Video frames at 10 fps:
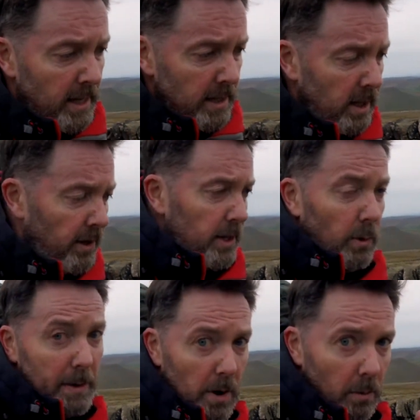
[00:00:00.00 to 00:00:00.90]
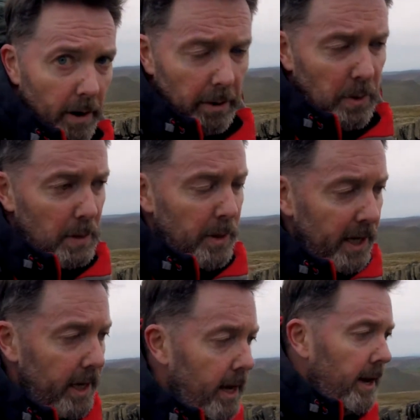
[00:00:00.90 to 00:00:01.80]
so that's why I'm not wearing
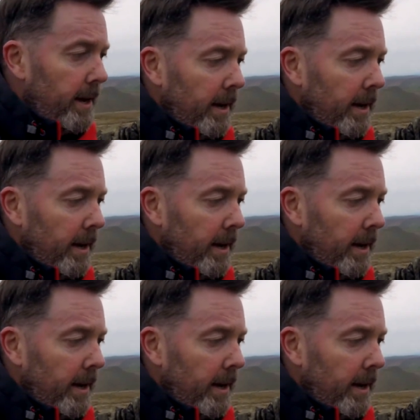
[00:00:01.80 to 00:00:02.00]
PPE.